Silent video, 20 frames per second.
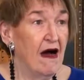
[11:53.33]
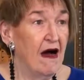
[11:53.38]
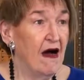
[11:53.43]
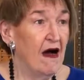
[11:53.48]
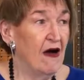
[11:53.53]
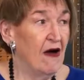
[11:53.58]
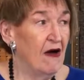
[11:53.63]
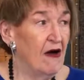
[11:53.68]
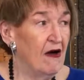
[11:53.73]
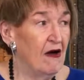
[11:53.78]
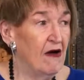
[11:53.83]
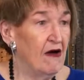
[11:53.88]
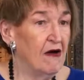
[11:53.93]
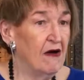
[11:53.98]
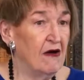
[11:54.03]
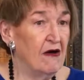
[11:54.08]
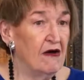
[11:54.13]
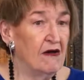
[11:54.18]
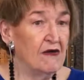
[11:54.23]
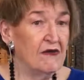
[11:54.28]

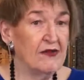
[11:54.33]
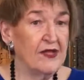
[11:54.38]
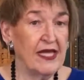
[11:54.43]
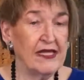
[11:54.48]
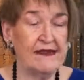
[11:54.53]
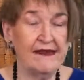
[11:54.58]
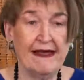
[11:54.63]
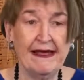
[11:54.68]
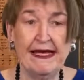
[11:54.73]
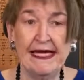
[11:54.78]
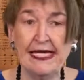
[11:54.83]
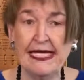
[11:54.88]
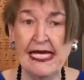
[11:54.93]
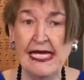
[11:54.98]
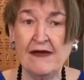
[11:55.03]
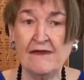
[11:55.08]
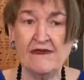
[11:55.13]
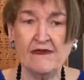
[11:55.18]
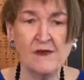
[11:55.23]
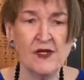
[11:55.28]
Oh, they
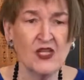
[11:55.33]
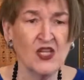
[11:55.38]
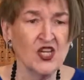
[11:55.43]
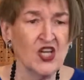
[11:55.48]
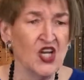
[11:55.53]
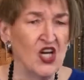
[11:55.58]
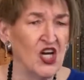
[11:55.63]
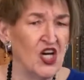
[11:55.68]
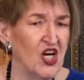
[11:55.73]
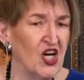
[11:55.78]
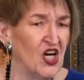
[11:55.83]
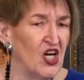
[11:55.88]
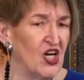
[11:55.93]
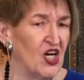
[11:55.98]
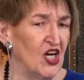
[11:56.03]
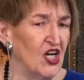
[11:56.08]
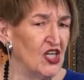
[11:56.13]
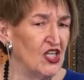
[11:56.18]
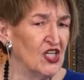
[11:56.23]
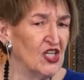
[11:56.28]
came from a
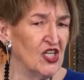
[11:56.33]
long,